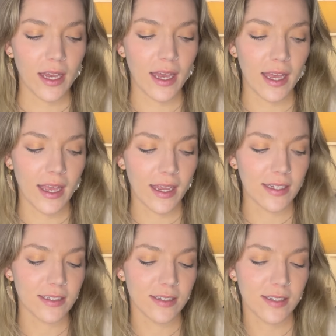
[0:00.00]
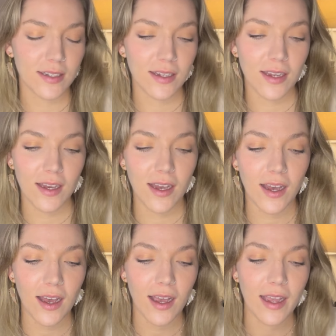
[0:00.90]
And
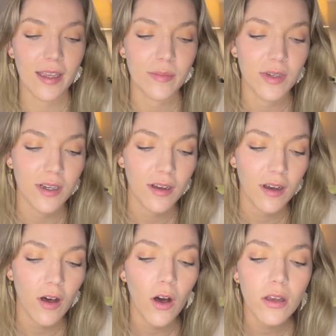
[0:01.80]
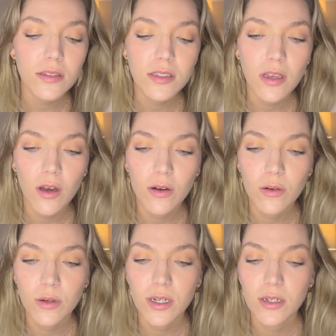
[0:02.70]
I'm
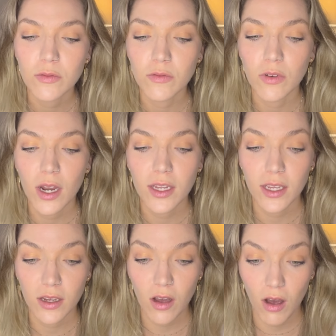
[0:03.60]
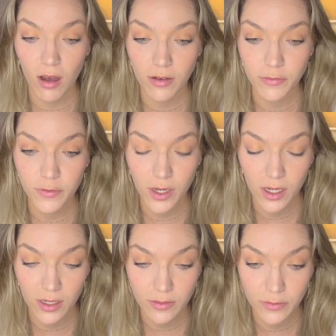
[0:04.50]
also running off
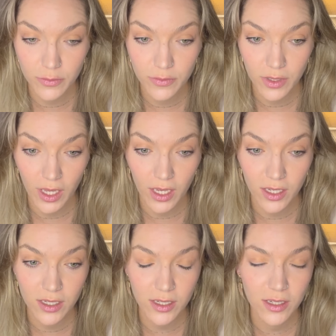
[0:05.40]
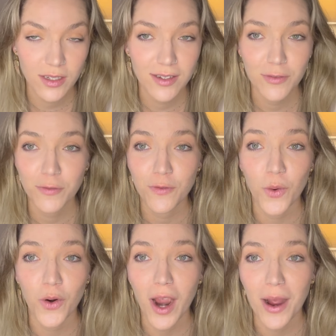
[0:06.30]
of like
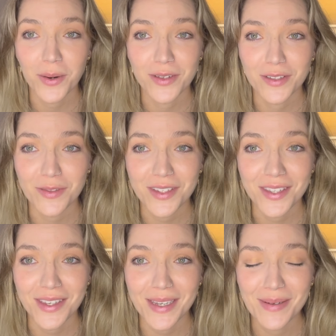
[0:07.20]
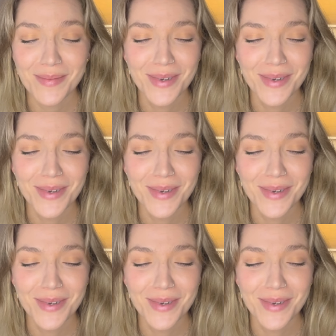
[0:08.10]
4 hours of sleep.